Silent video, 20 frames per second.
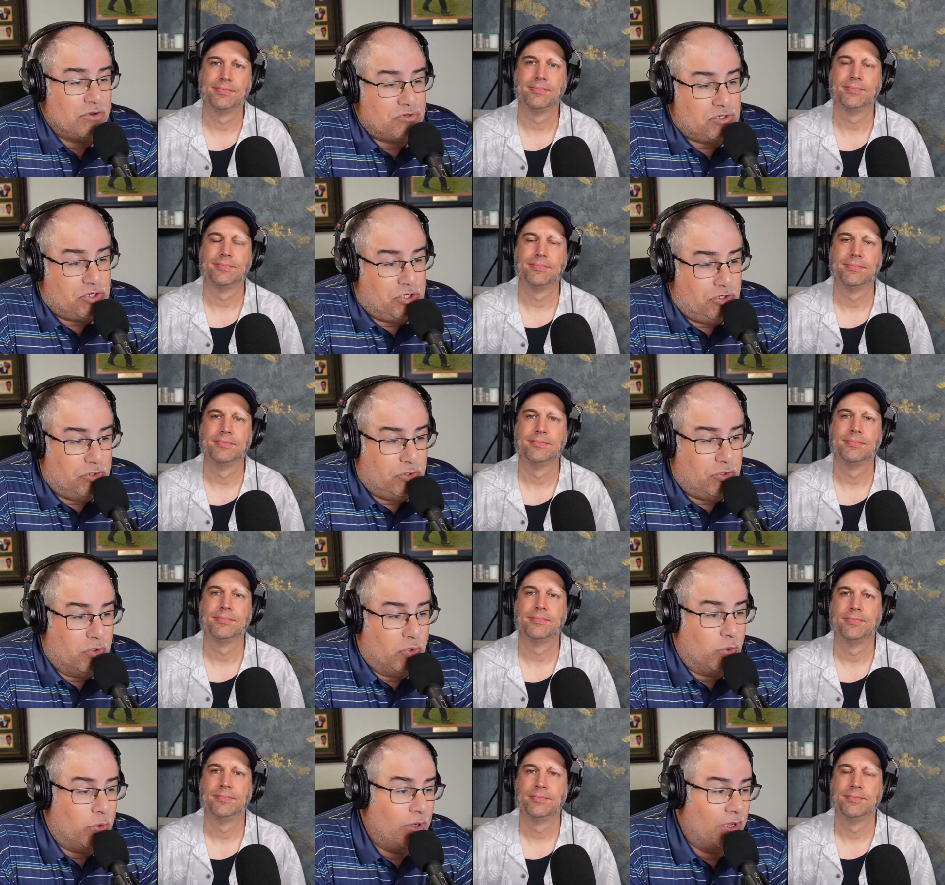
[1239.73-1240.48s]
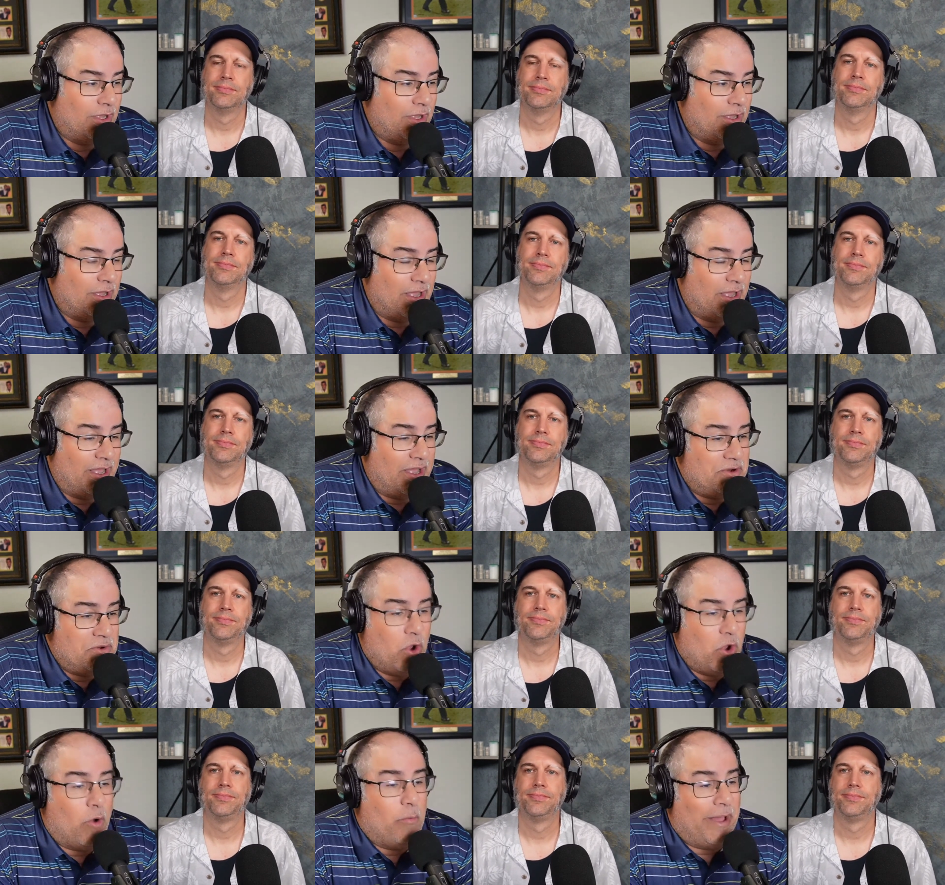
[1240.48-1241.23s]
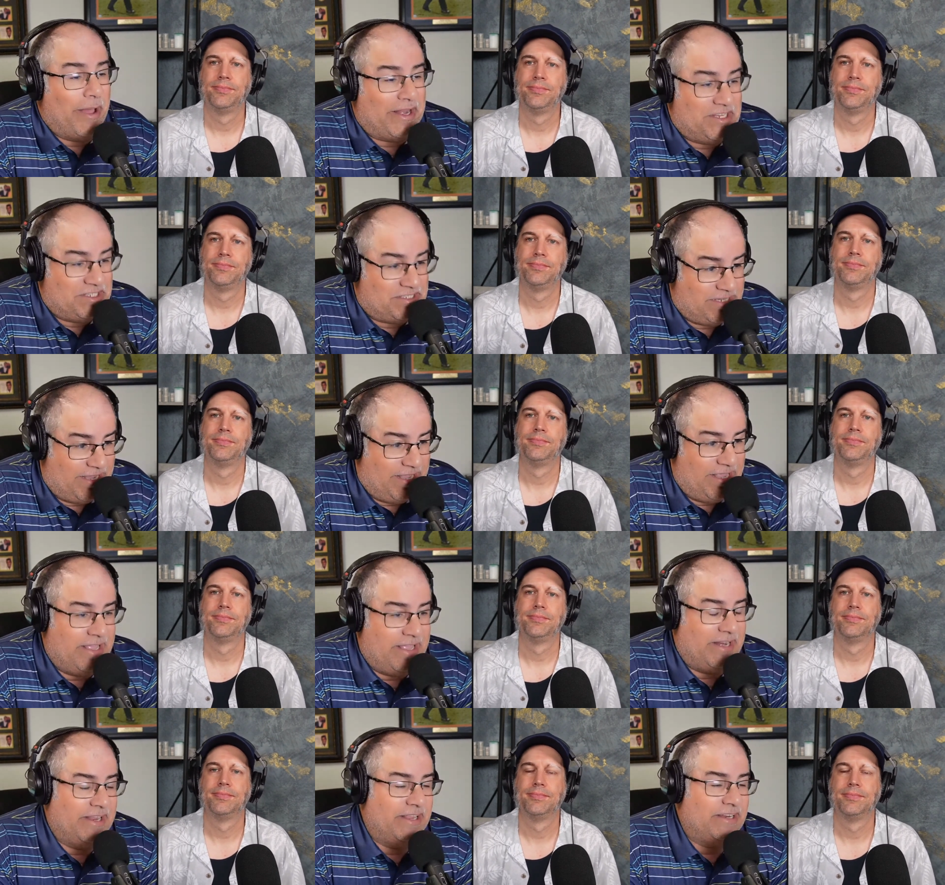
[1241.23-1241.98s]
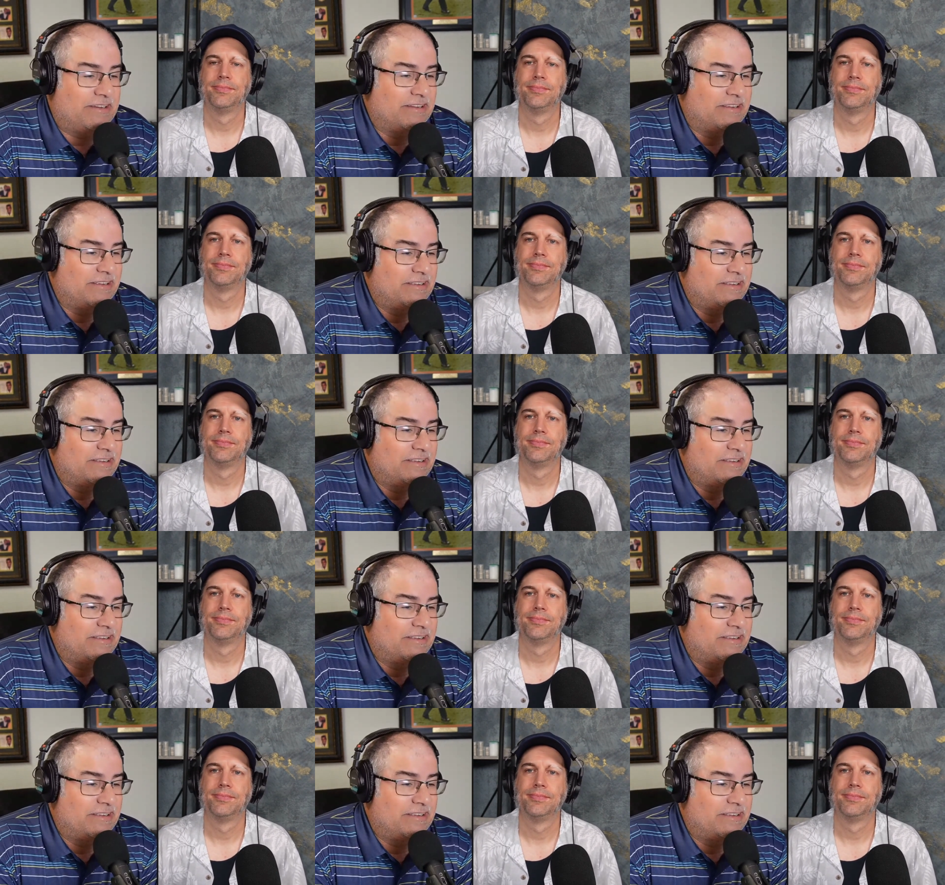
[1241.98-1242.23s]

Speaker 1: Two, nobody's in it.